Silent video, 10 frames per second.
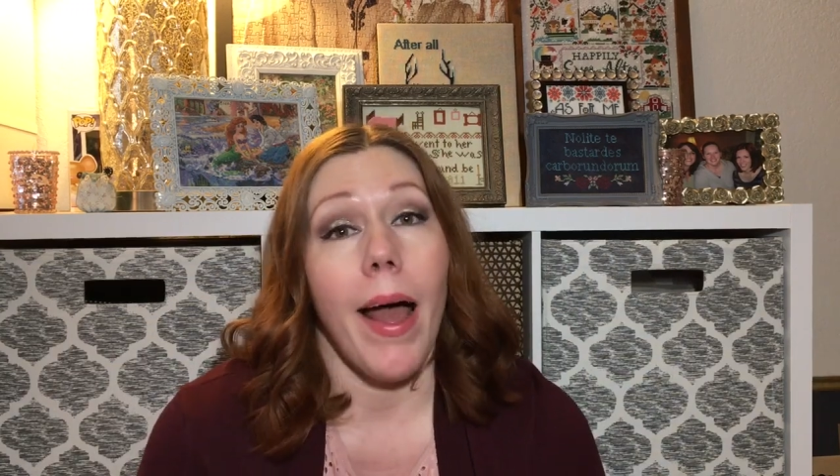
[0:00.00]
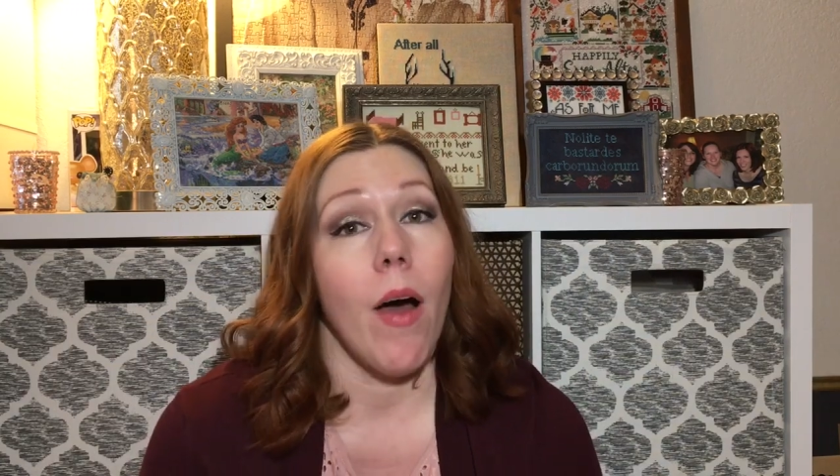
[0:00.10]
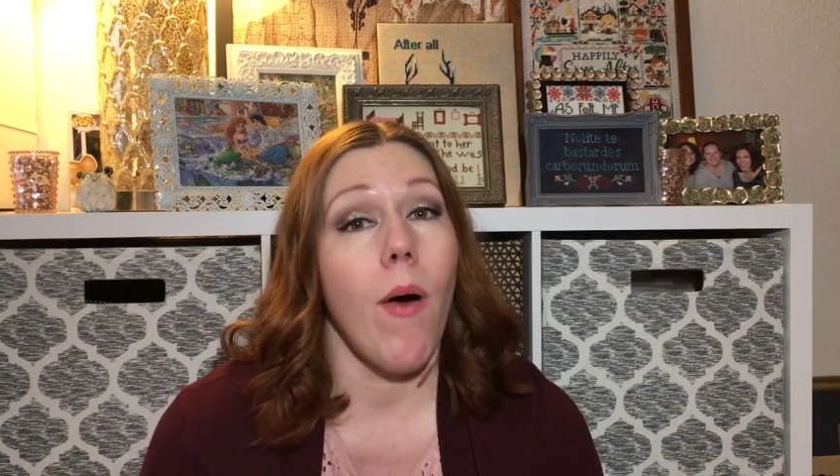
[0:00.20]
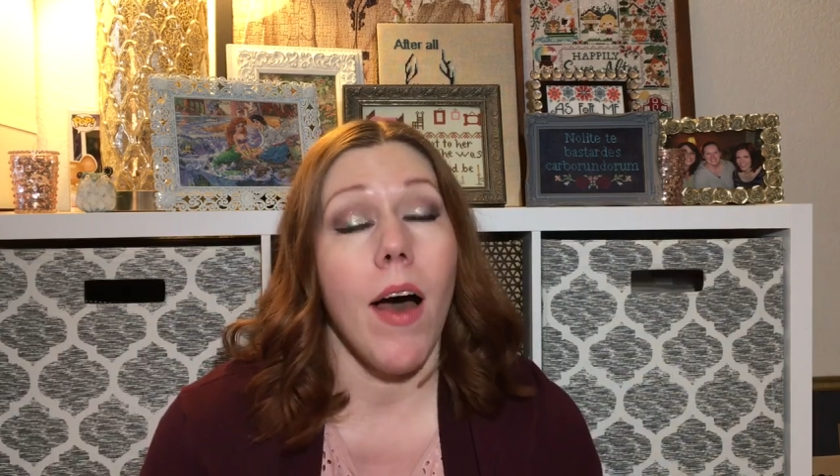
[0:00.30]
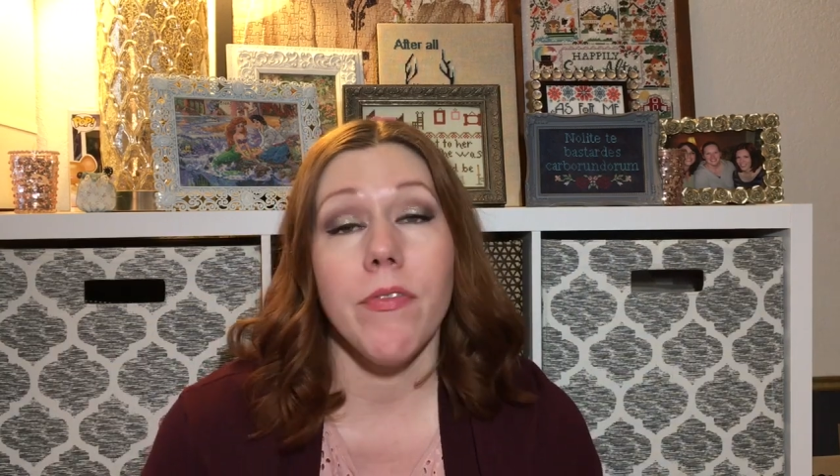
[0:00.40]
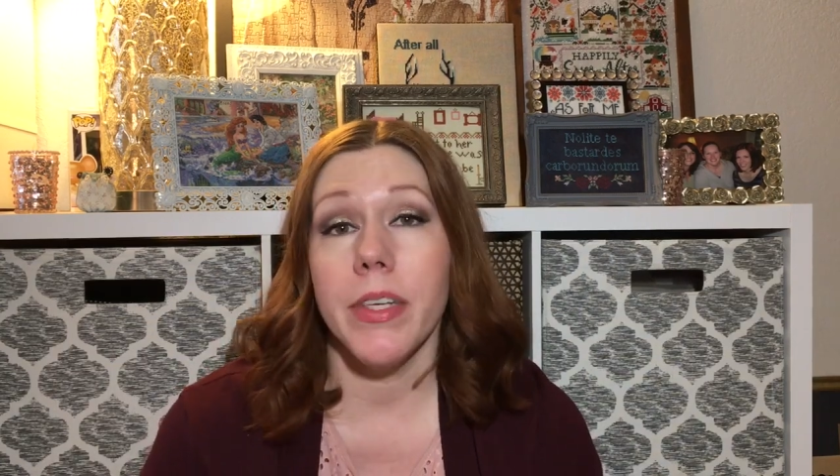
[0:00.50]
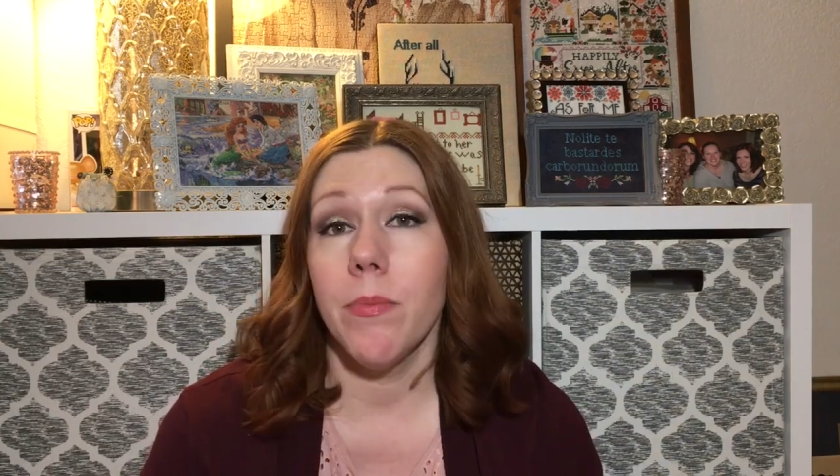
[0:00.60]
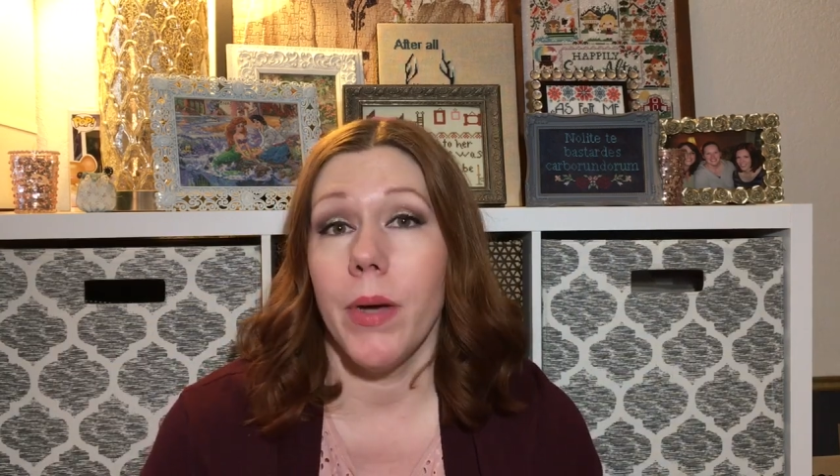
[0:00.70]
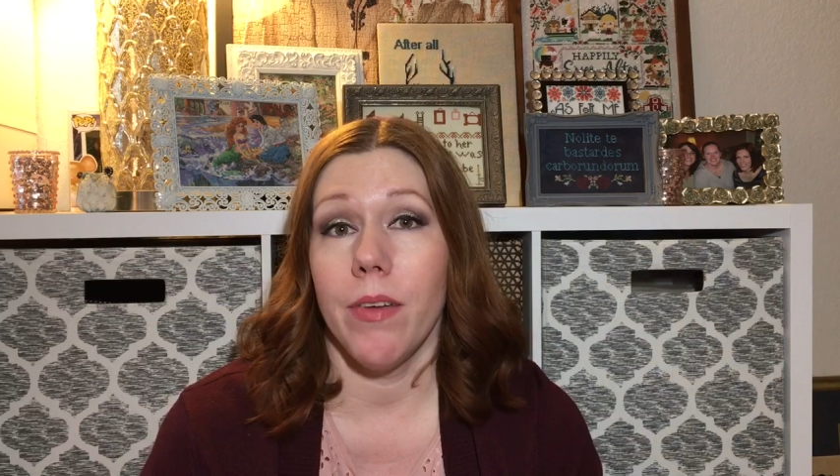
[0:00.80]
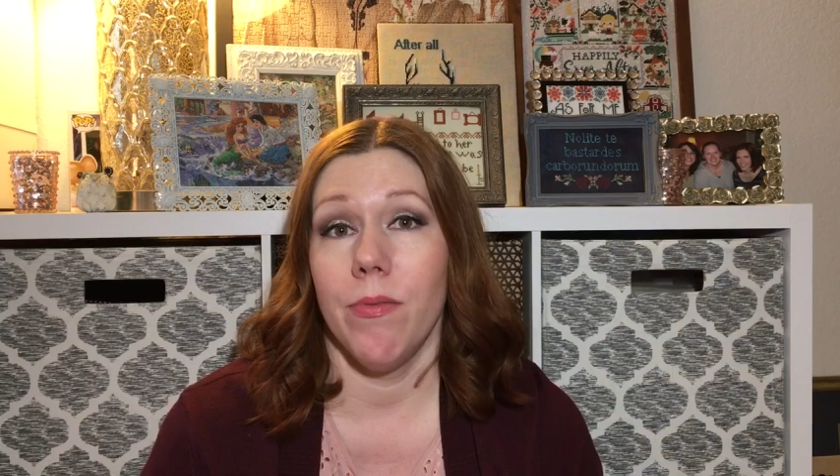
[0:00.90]
how
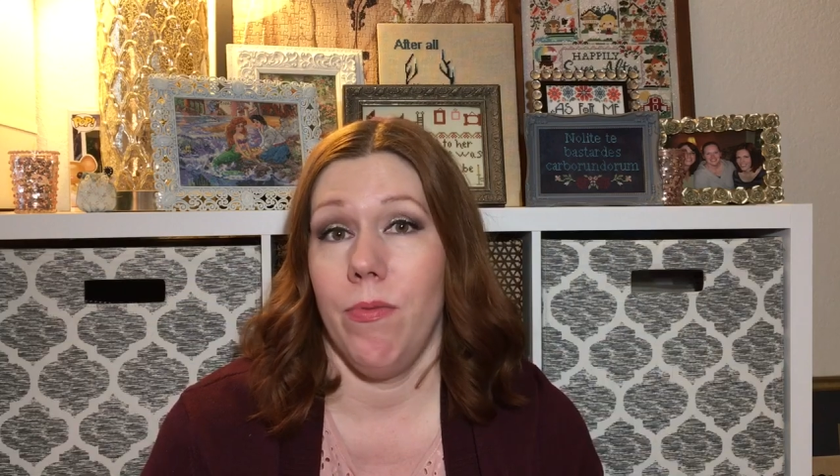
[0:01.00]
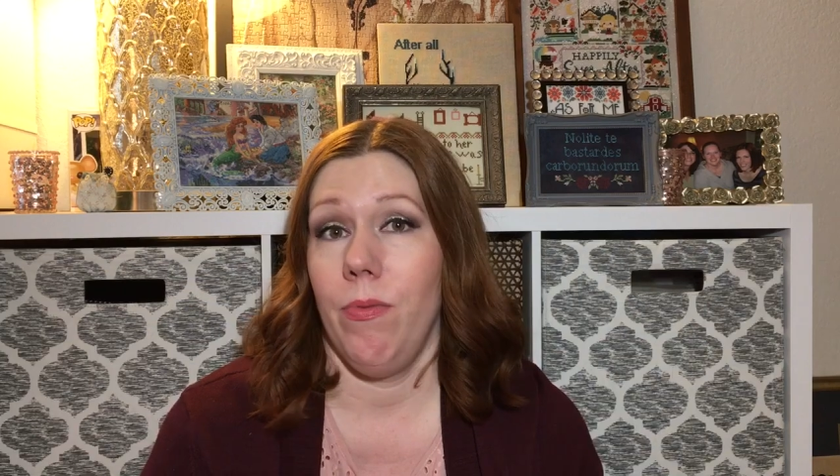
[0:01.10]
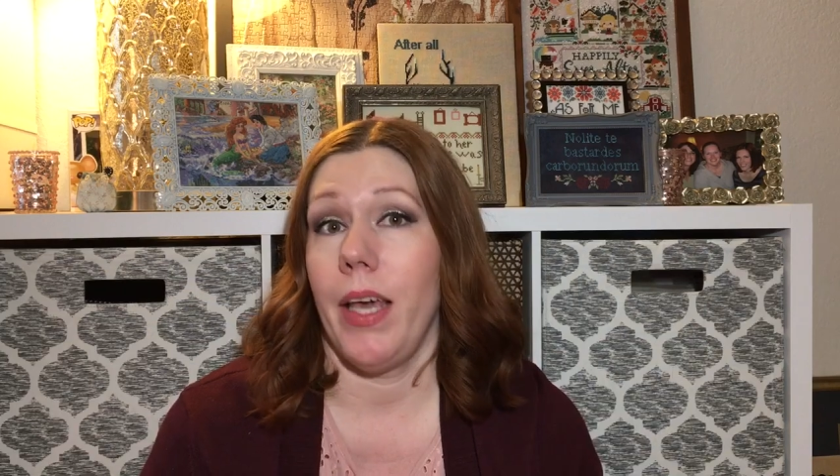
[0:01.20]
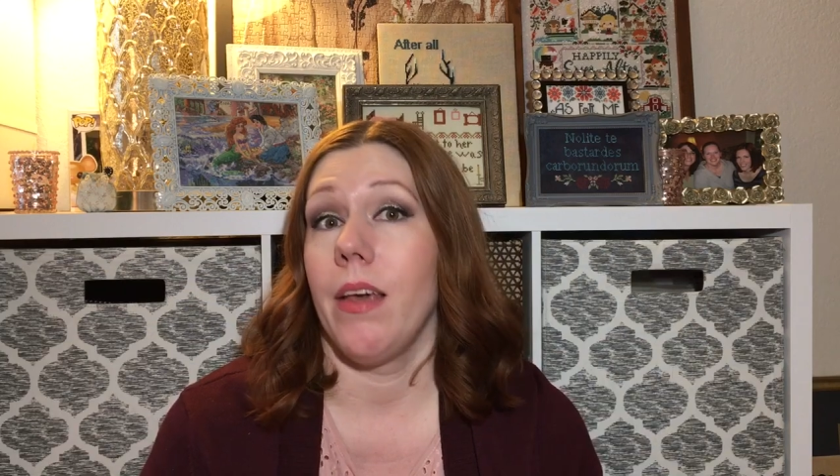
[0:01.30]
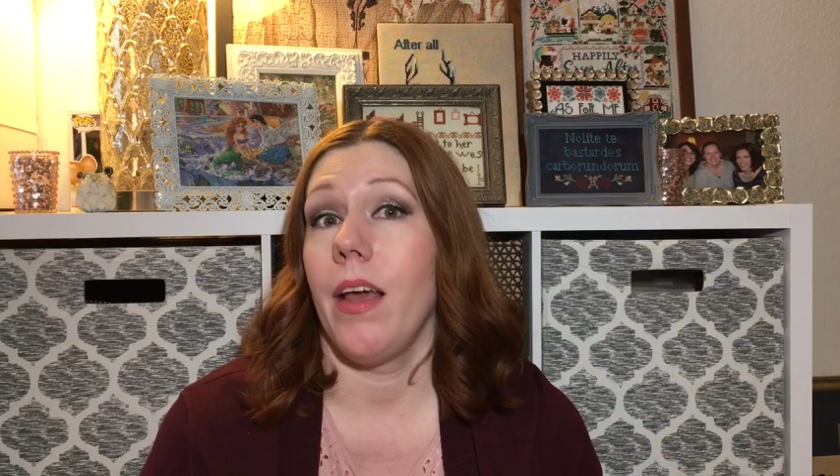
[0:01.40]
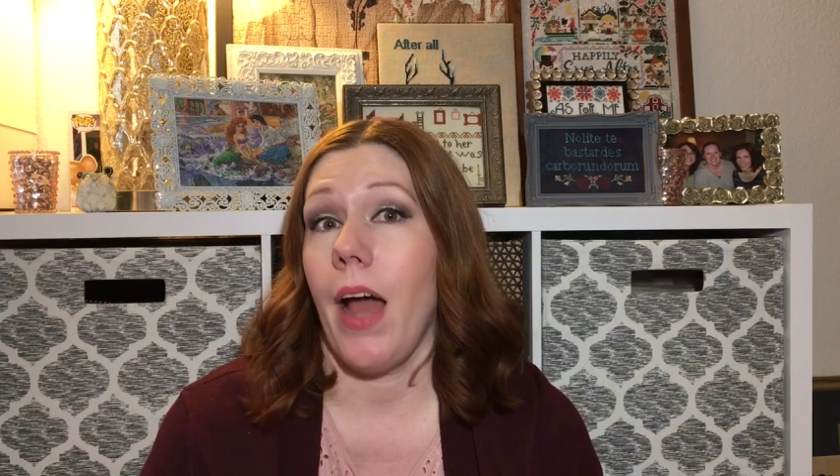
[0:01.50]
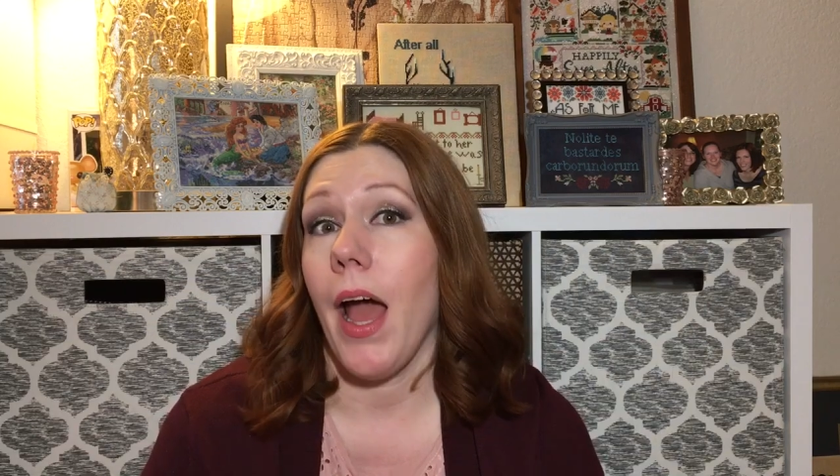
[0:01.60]
often, but like